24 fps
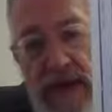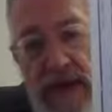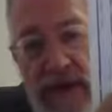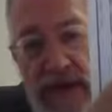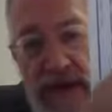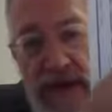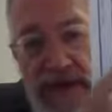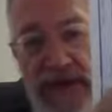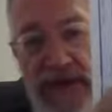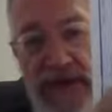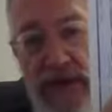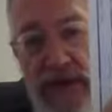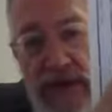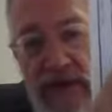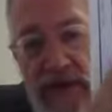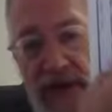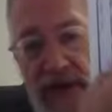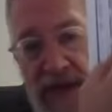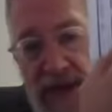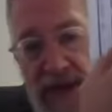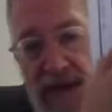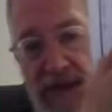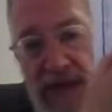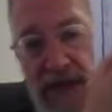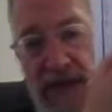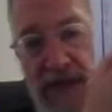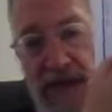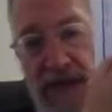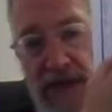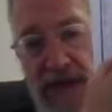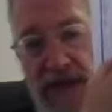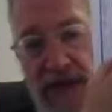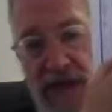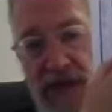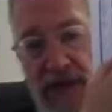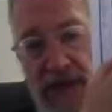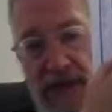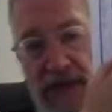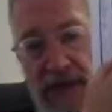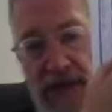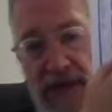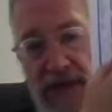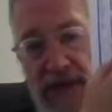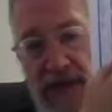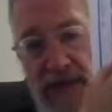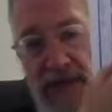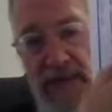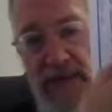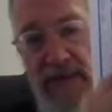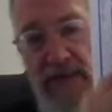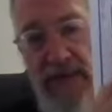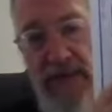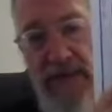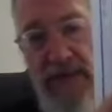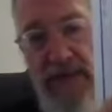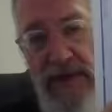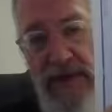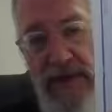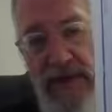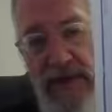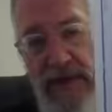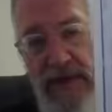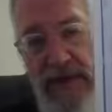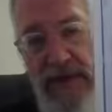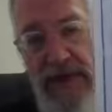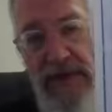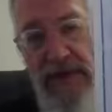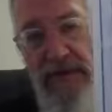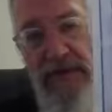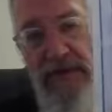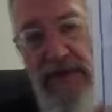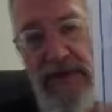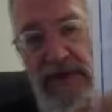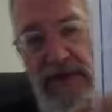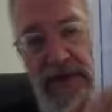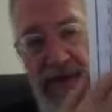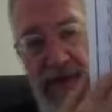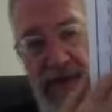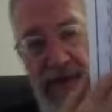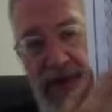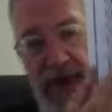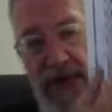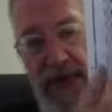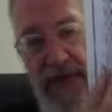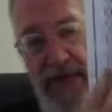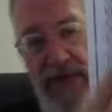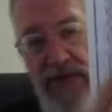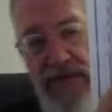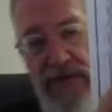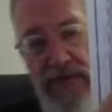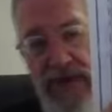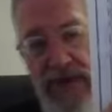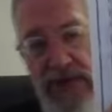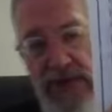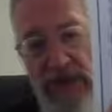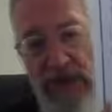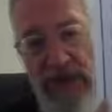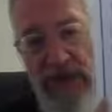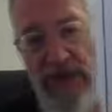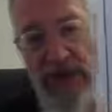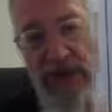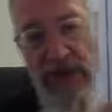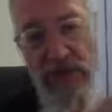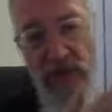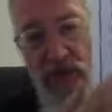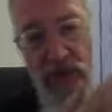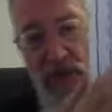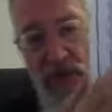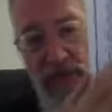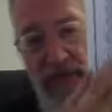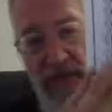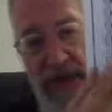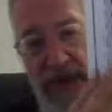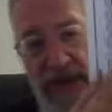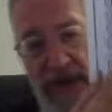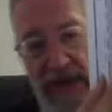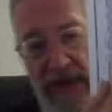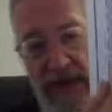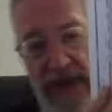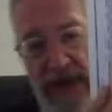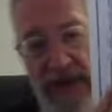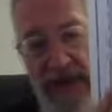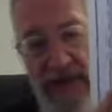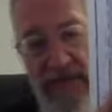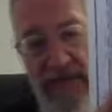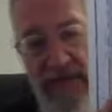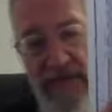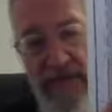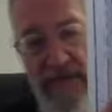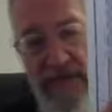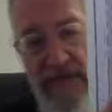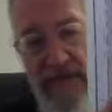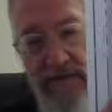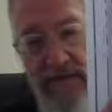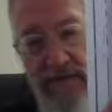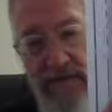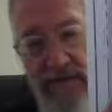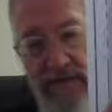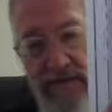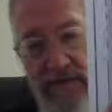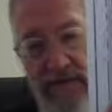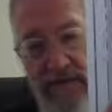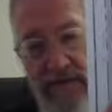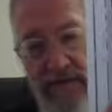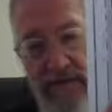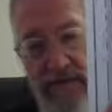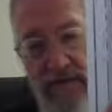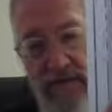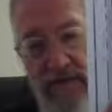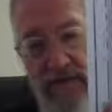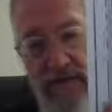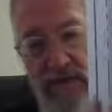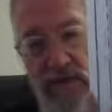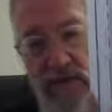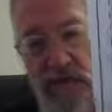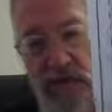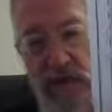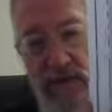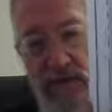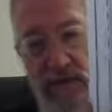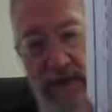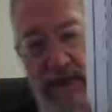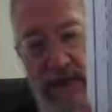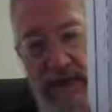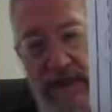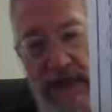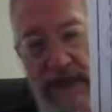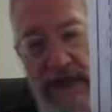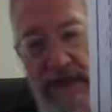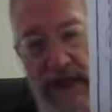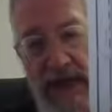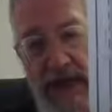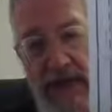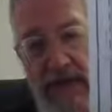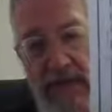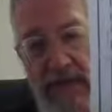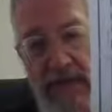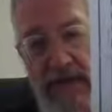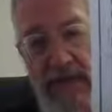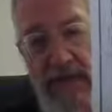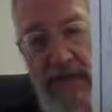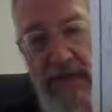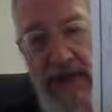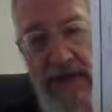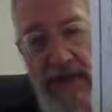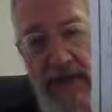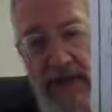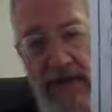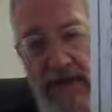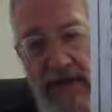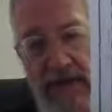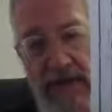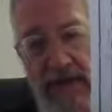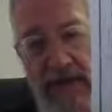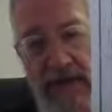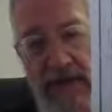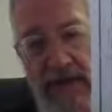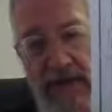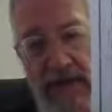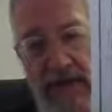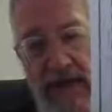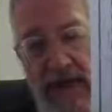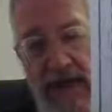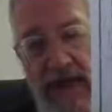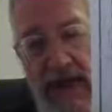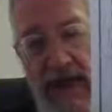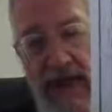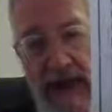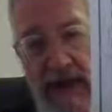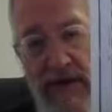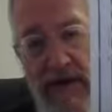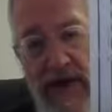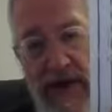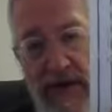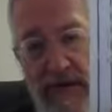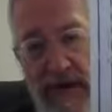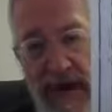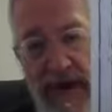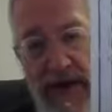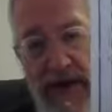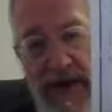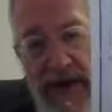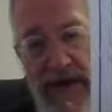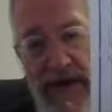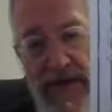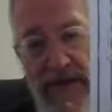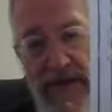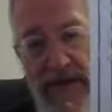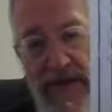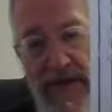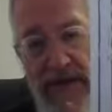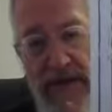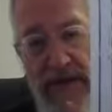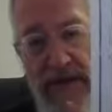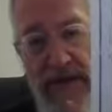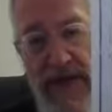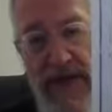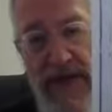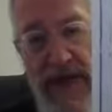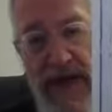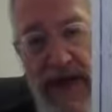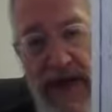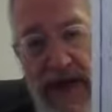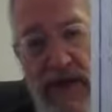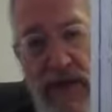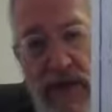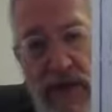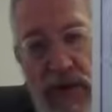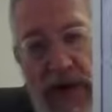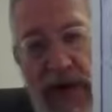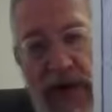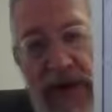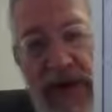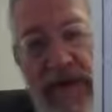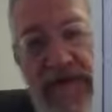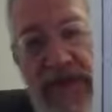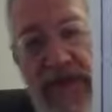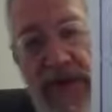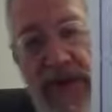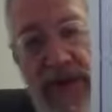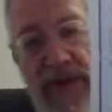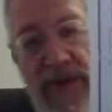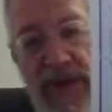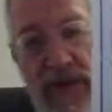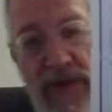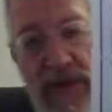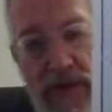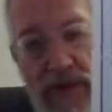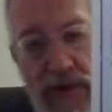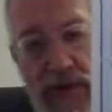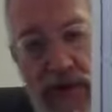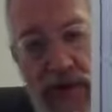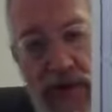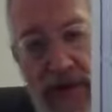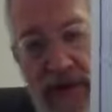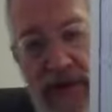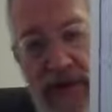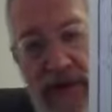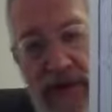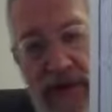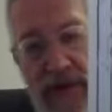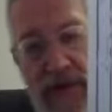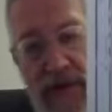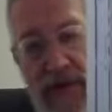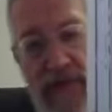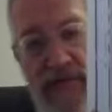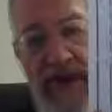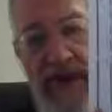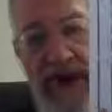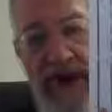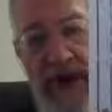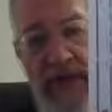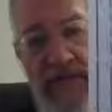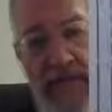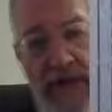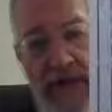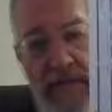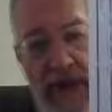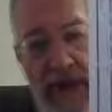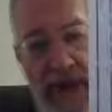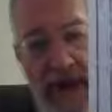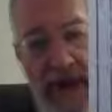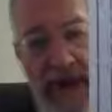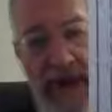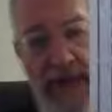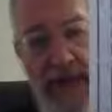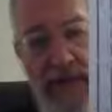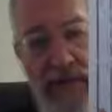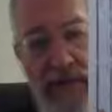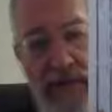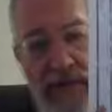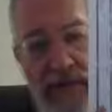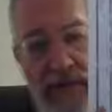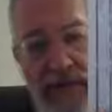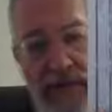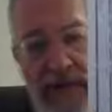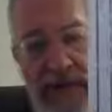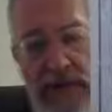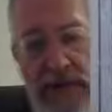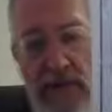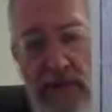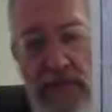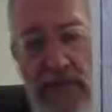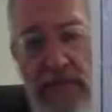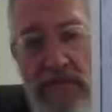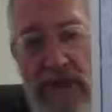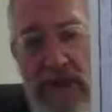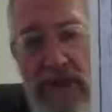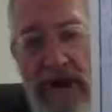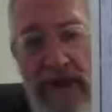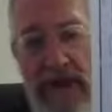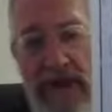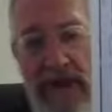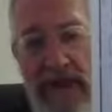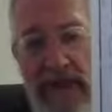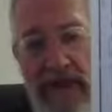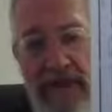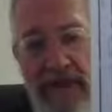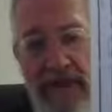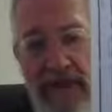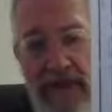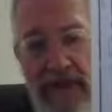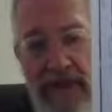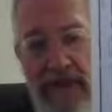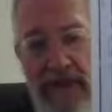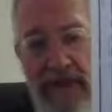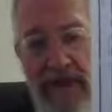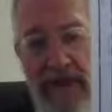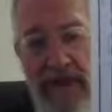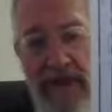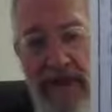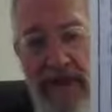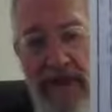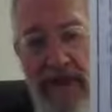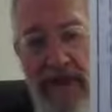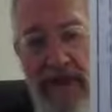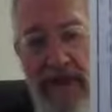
And the Azora is Machne Shechina. If this Ezra's Noshim were not here, what would this area be? Har Habayis. And it would have the Kedusha of Har Habayis, which means it'll be Machne Levia.